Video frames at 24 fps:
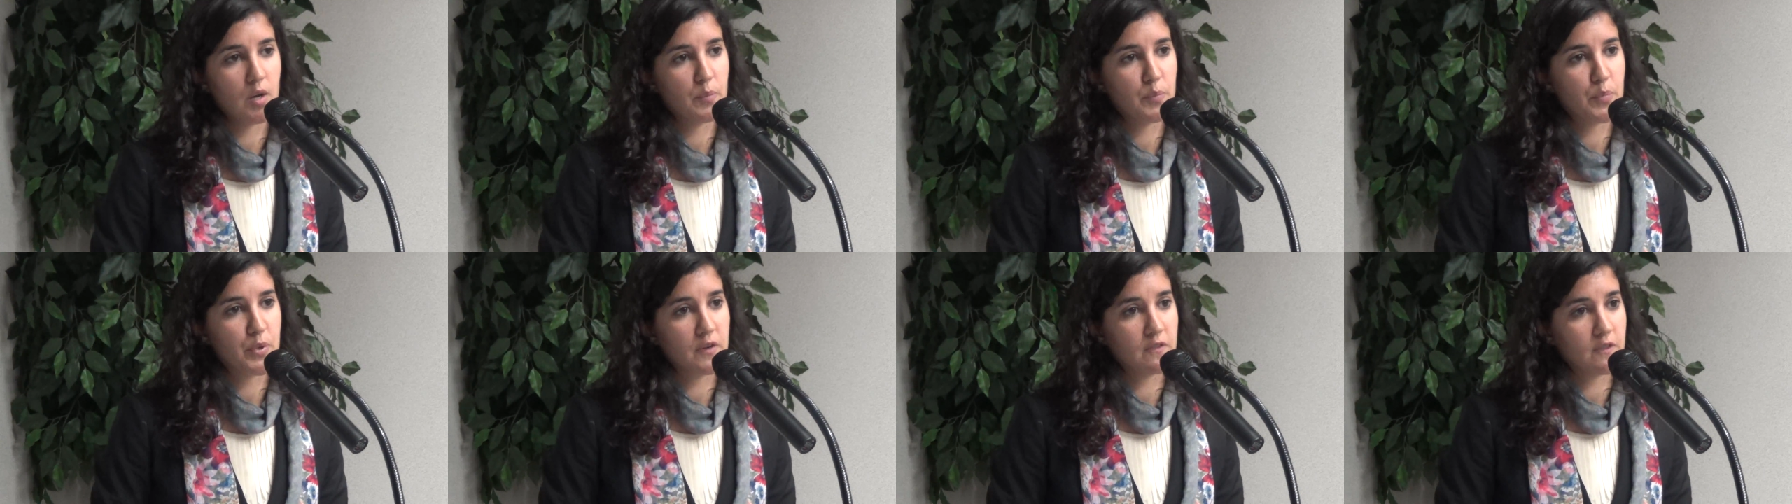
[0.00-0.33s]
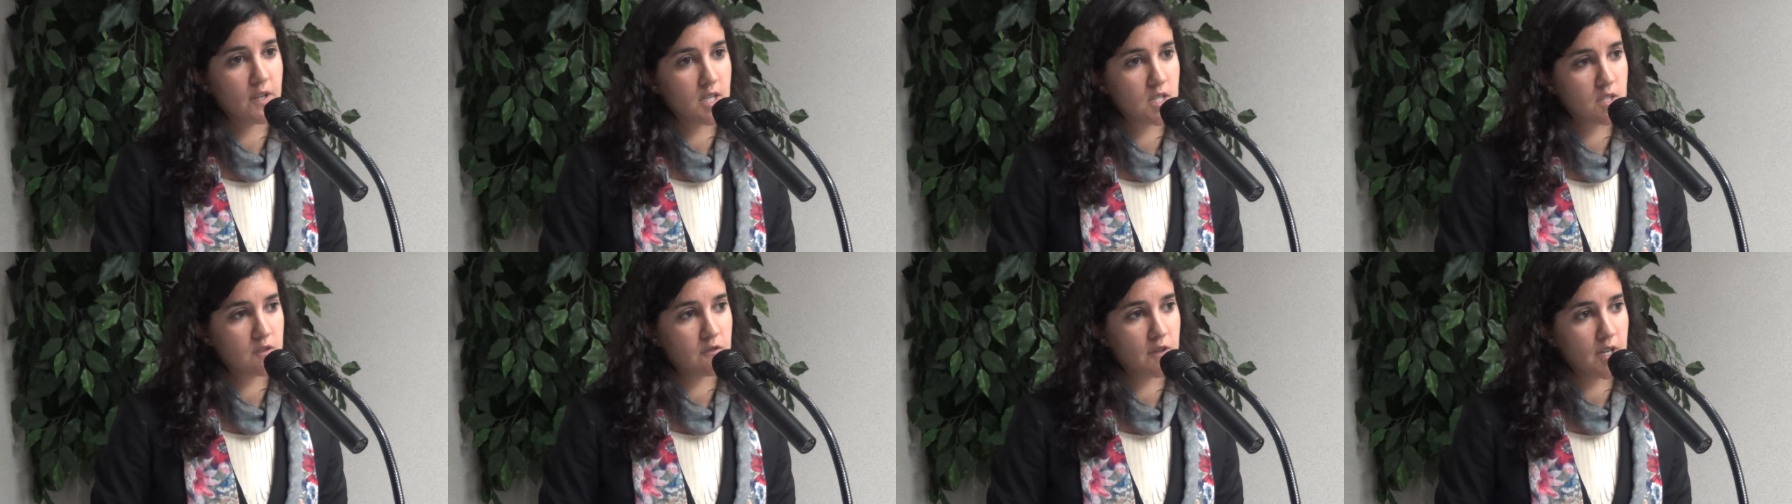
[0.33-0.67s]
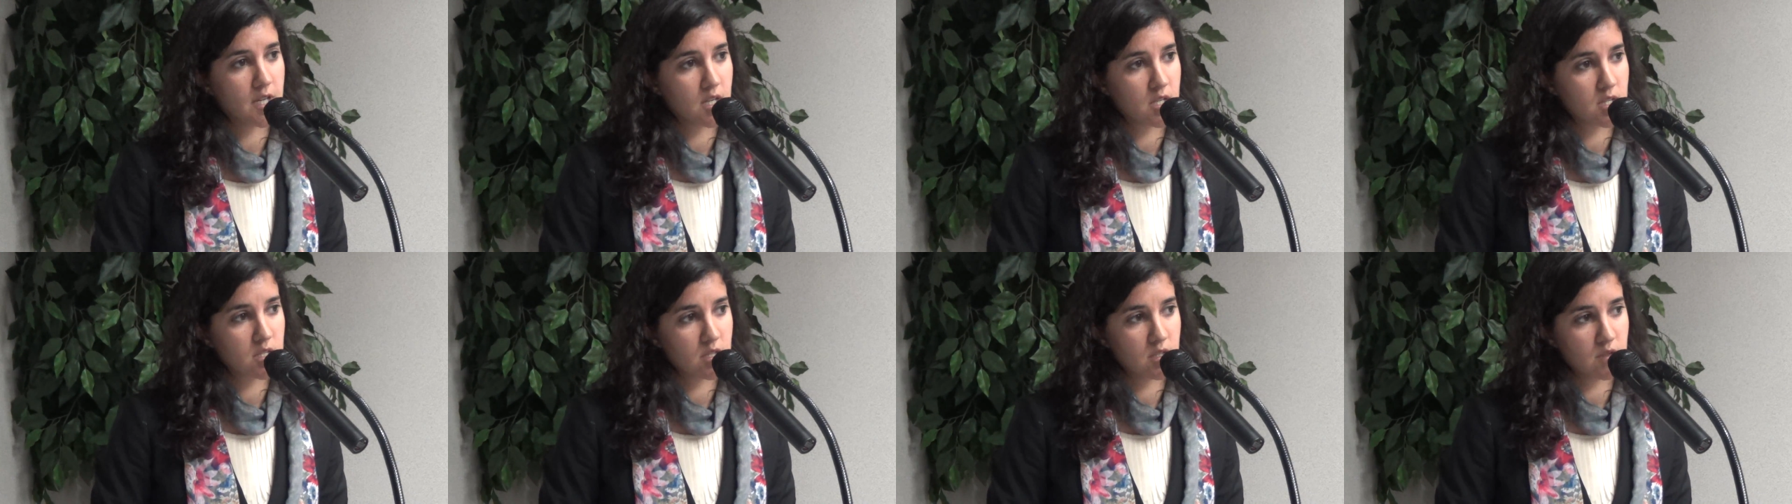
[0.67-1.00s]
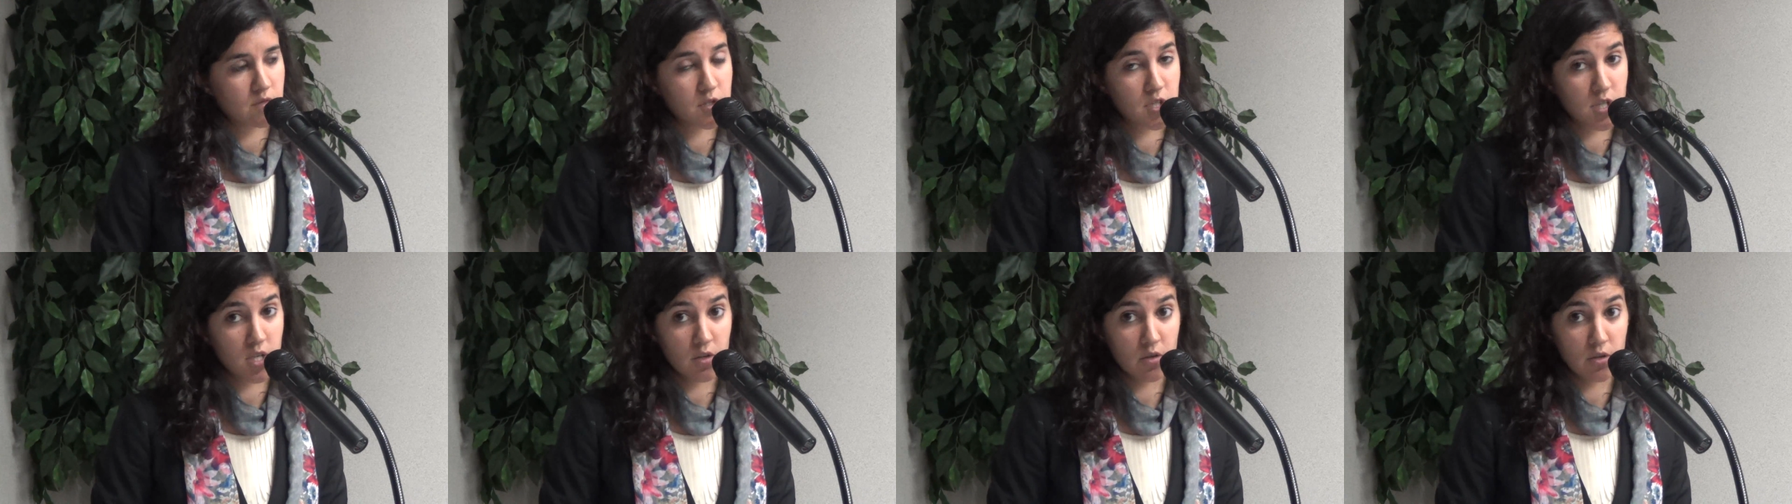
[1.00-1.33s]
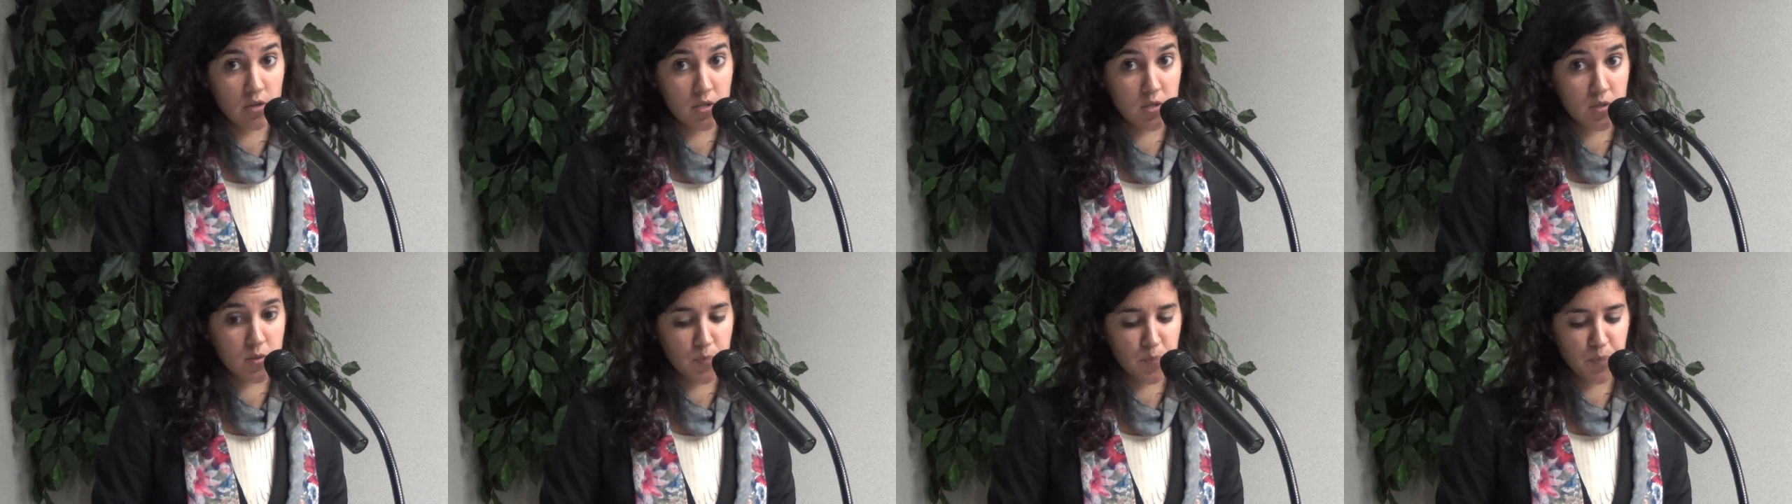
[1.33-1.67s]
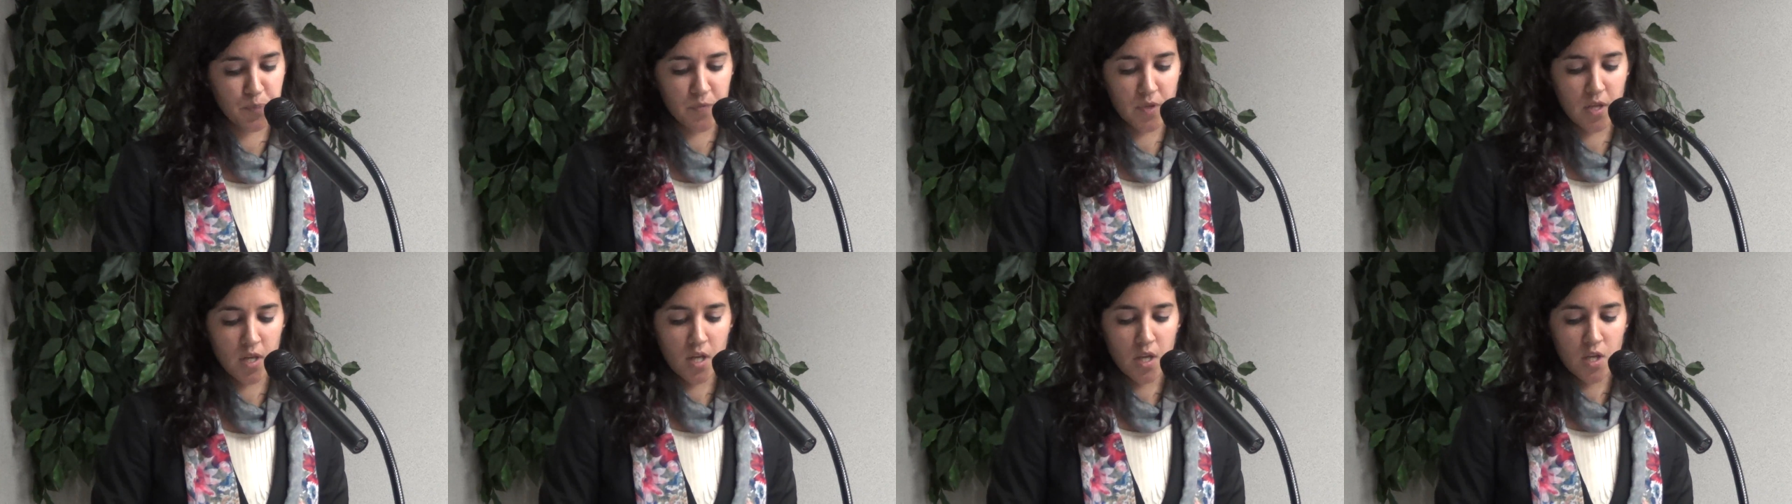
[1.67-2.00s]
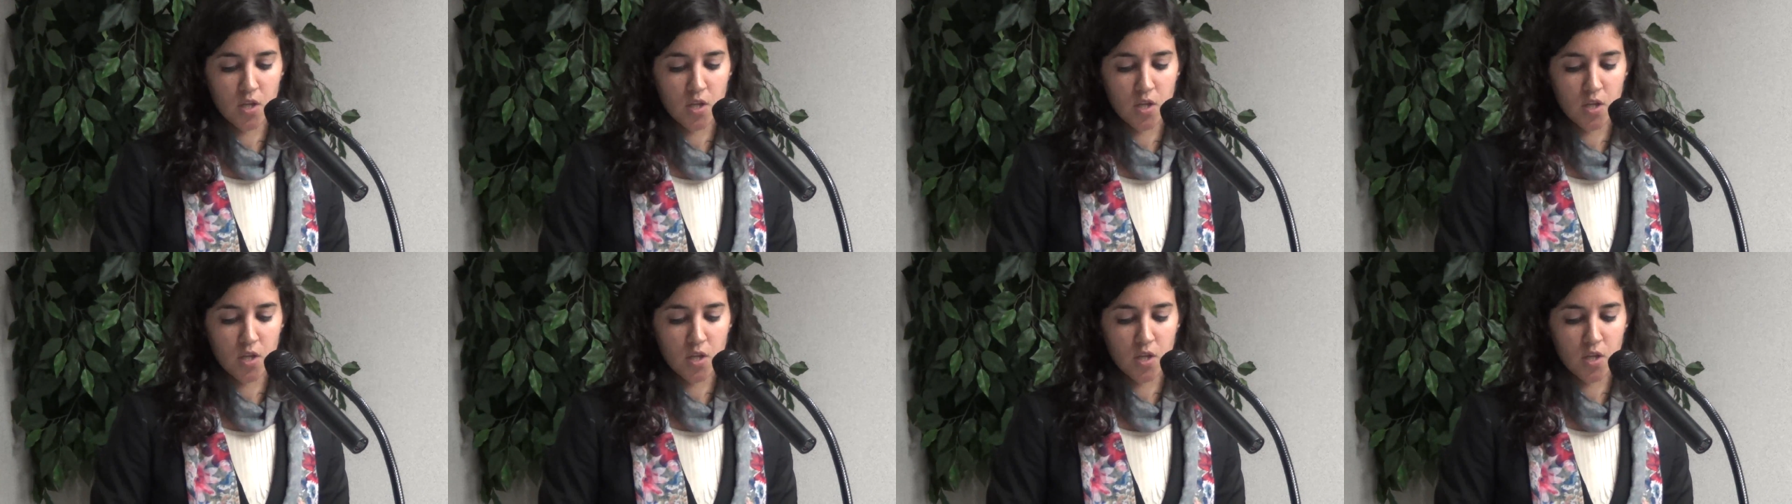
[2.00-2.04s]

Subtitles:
prevent the financing of terrorism,